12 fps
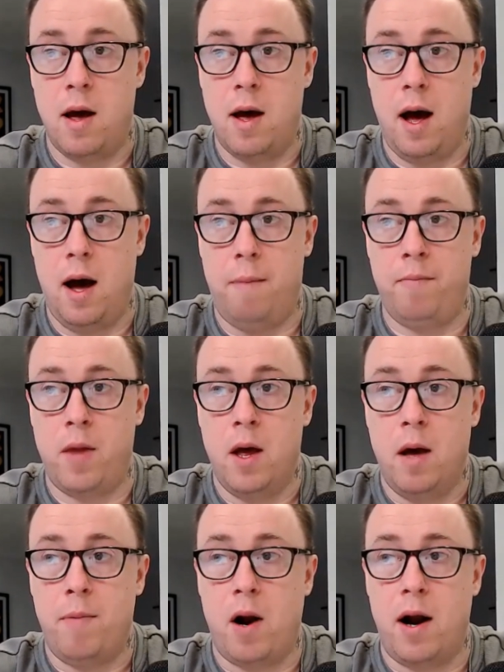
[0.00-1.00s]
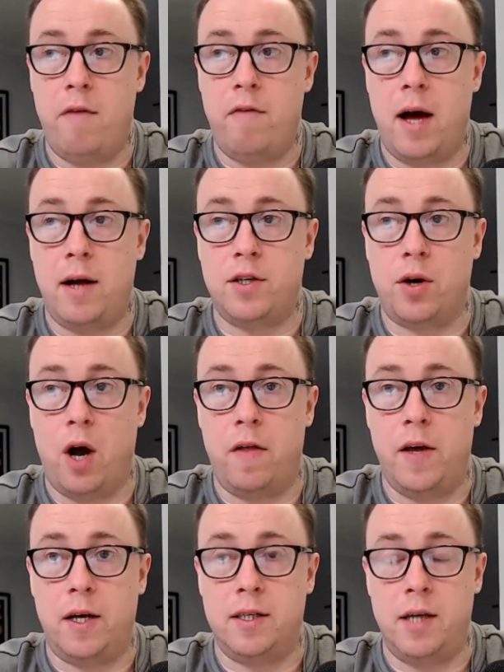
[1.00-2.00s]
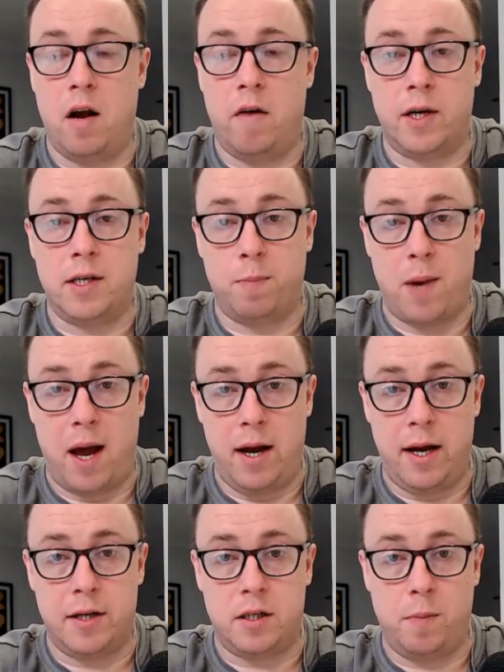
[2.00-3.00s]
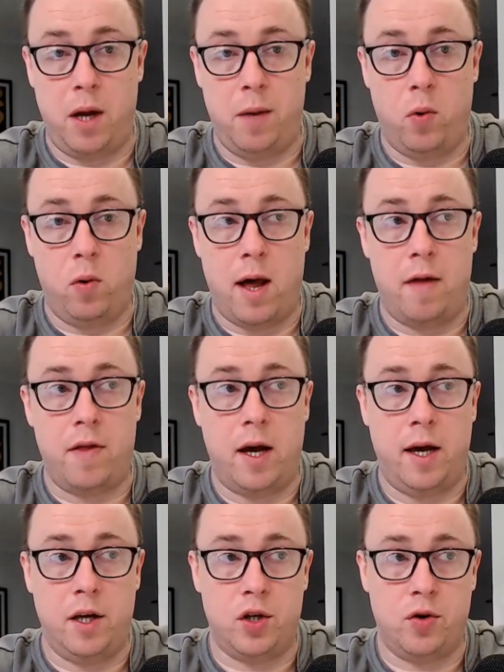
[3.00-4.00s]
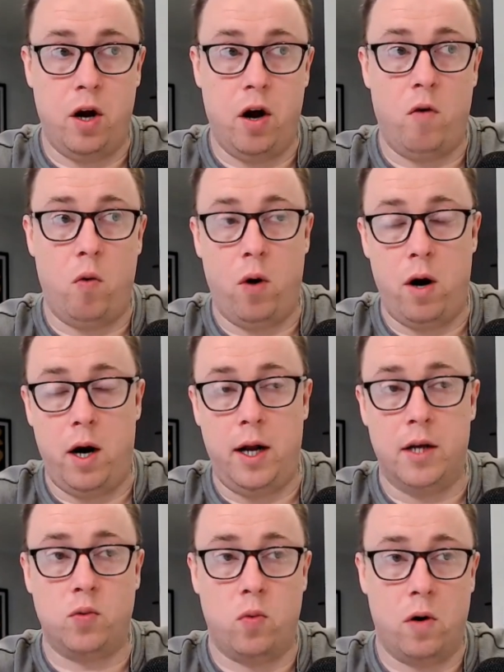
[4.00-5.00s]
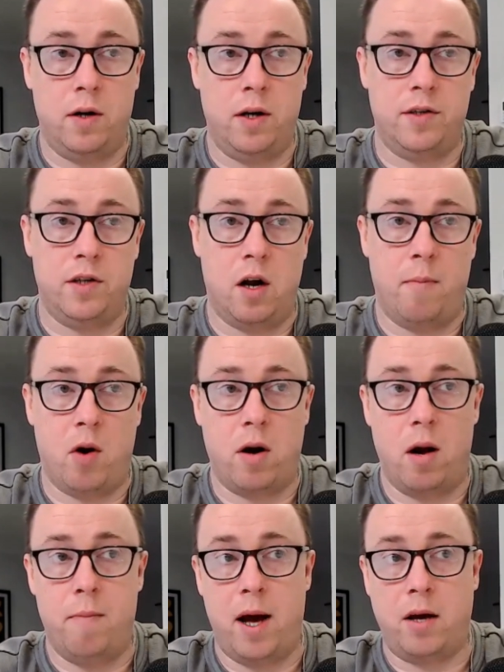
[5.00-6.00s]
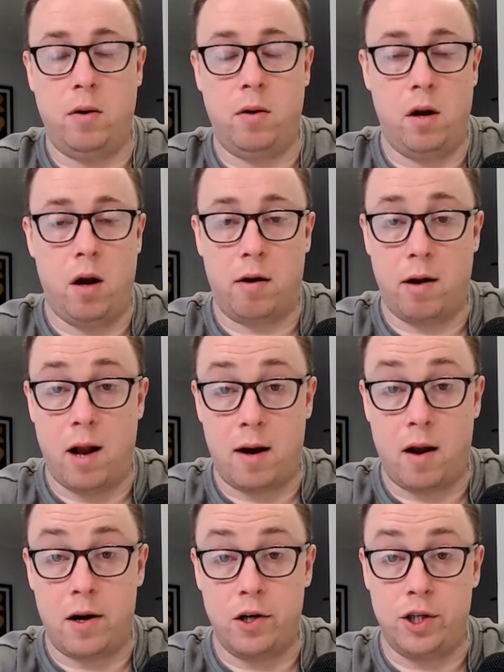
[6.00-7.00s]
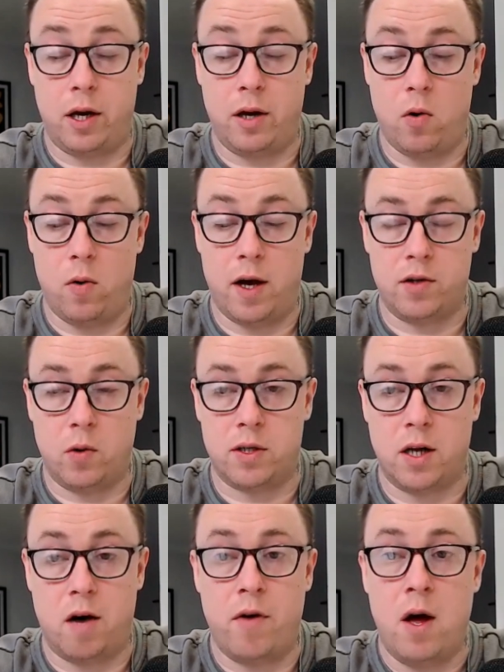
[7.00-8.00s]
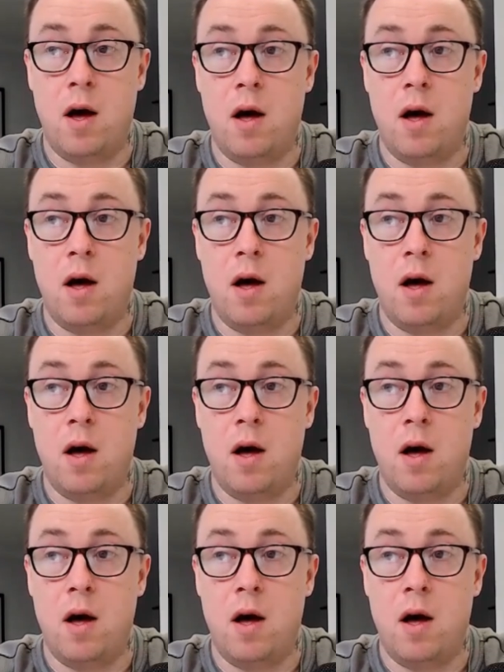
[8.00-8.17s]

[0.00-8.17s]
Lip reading: But I never had to go to the extent of explaining it to people, like the history of it, what it is, and I'm not going to make you, cluck like a chicken, all that sort of stuff,